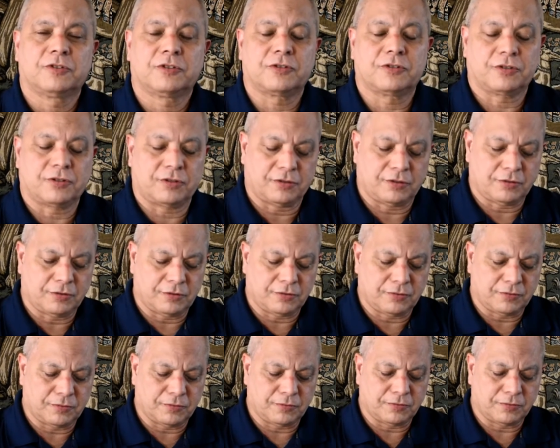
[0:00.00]

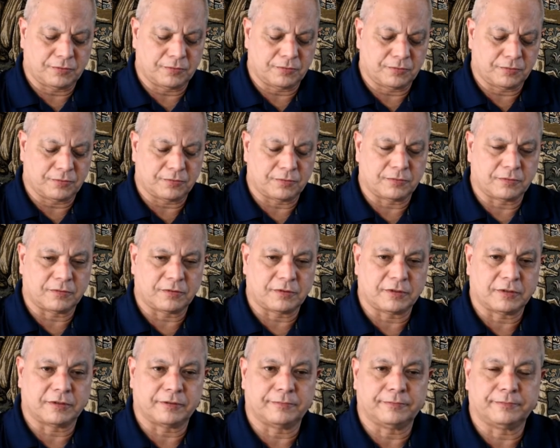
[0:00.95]
So
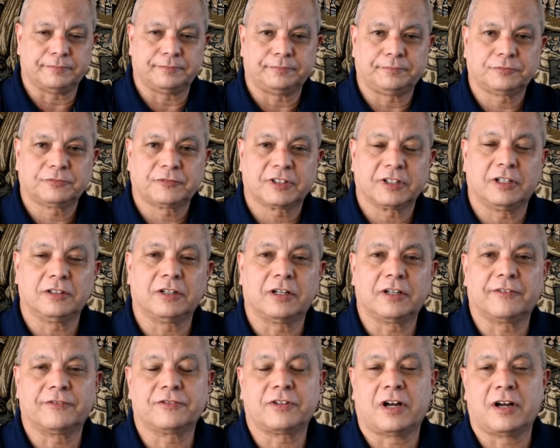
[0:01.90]
a
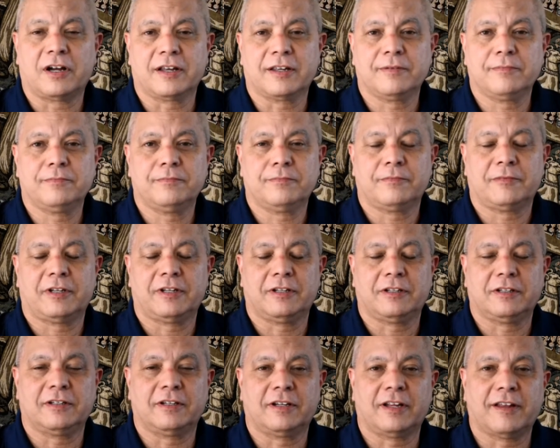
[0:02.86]
lot of time
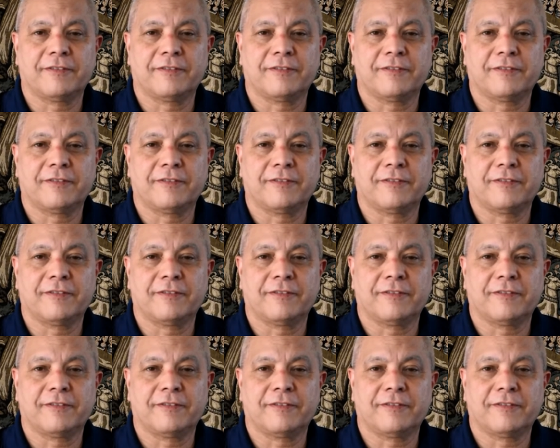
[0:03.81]
and